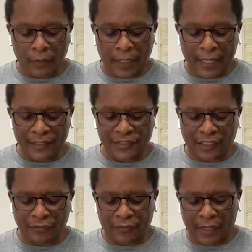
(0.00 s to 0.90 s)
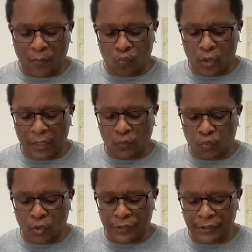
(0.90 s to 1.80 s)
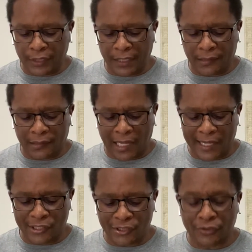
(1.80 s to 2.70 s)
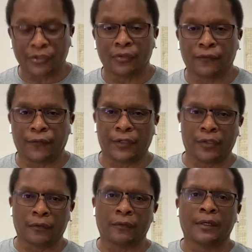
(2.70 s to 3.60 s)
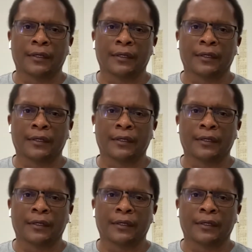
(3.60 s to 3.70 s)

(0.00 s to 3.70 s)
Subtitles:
And he said unto them, What would ye that I should do for you?